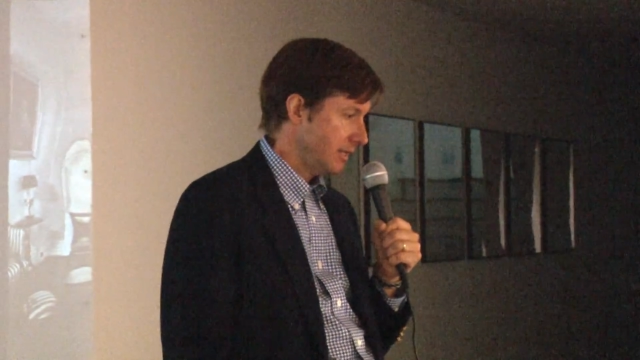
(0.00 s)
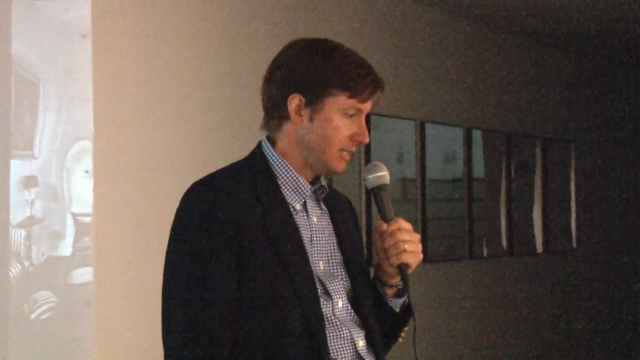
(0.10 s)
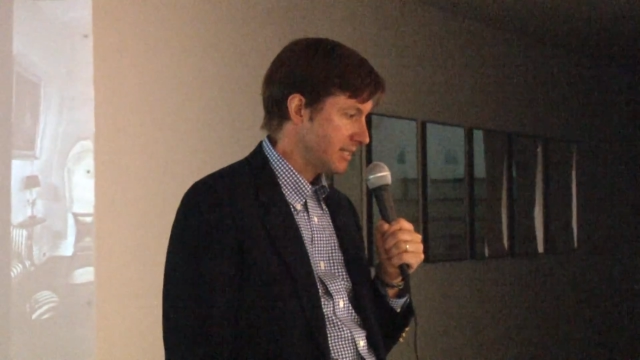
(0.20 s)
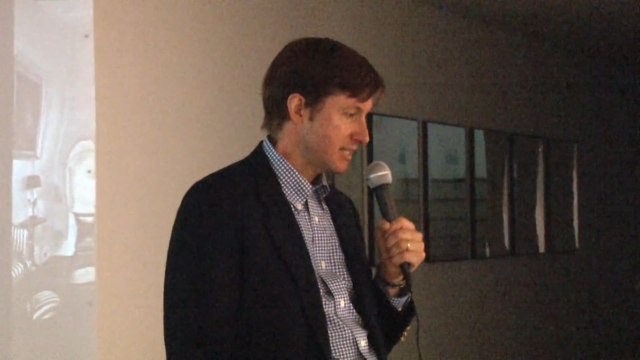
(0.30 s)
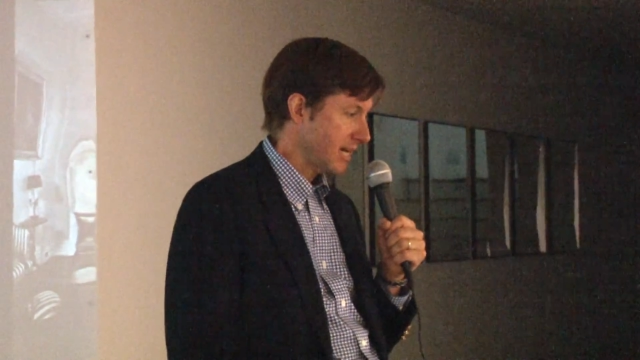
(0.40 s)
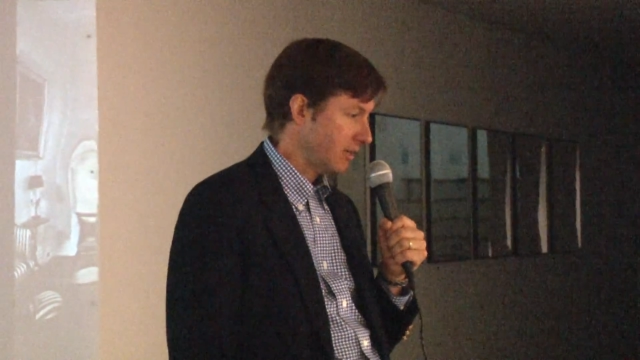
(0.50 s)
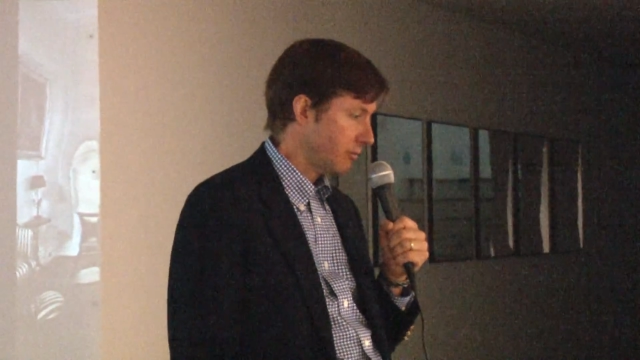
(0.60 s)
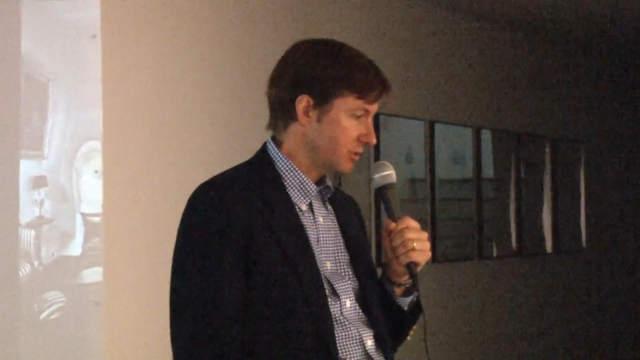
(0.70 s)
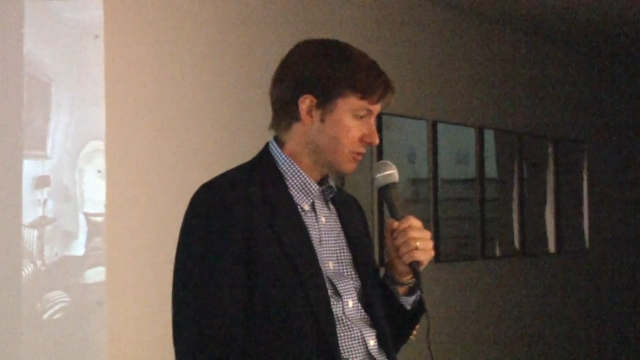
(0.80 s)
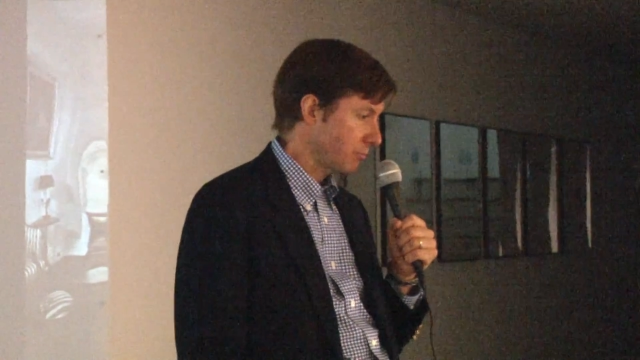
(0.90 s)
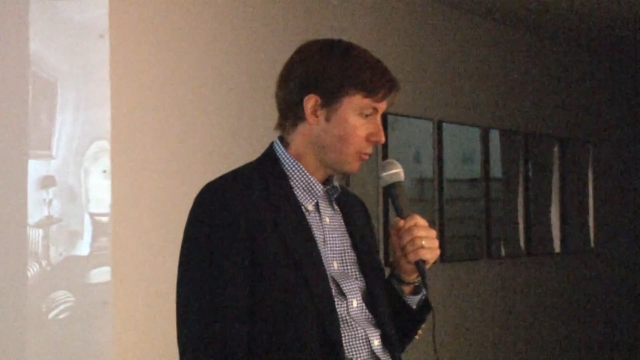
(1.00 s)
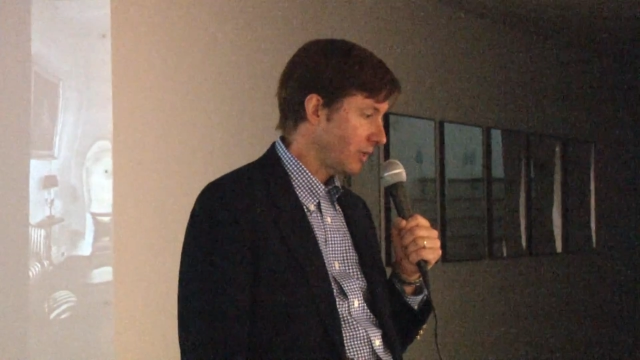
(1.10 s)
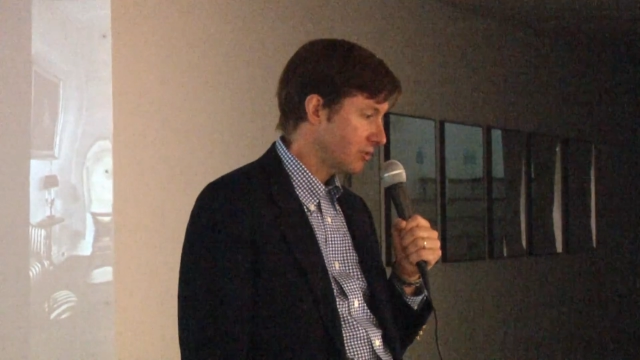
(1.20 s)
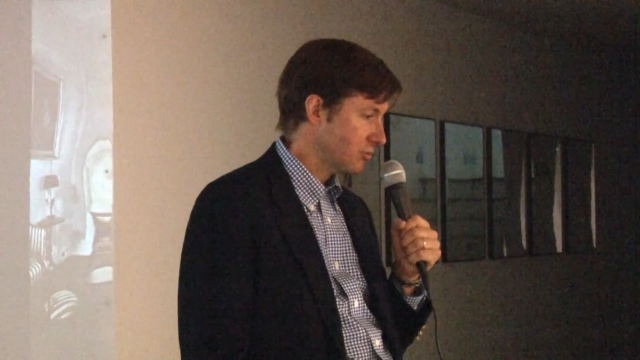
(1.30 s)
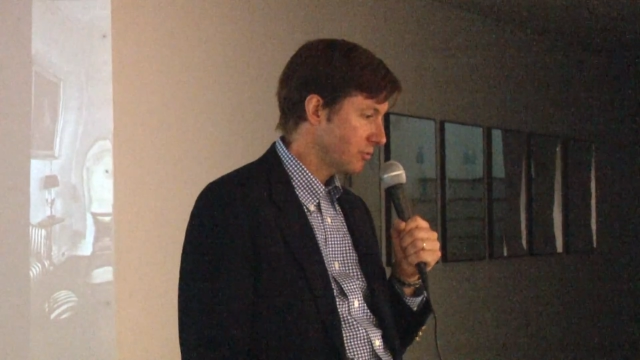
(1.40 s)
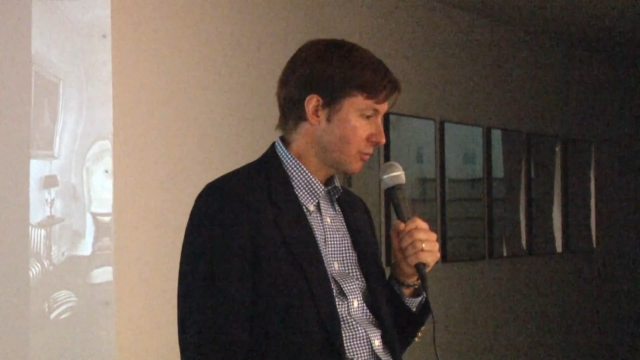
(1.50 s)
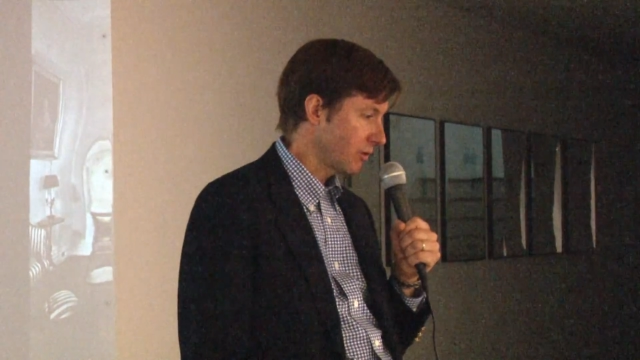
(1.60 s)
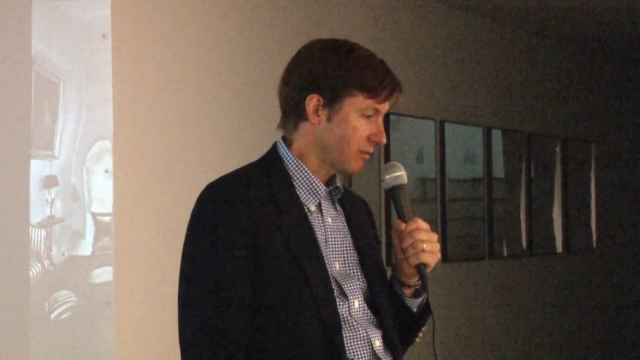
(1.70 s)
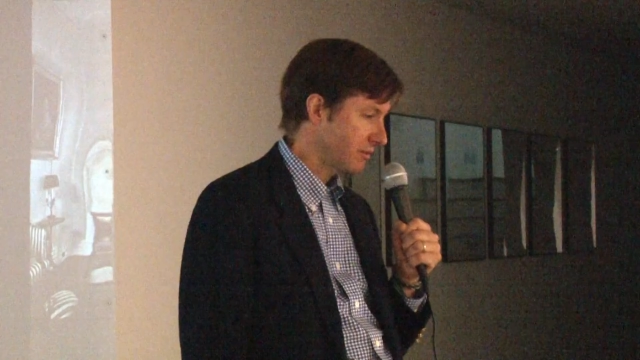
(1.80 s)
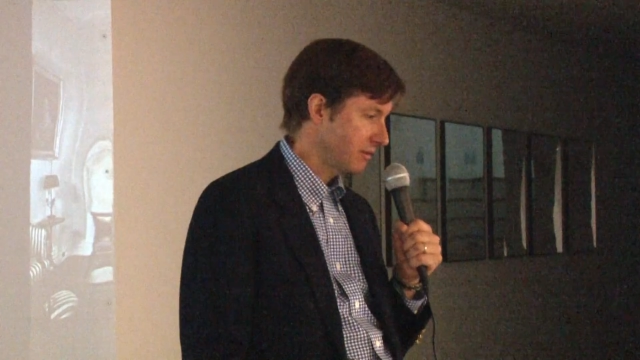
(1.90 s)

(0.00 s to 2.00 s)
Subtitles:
It does not always point true north.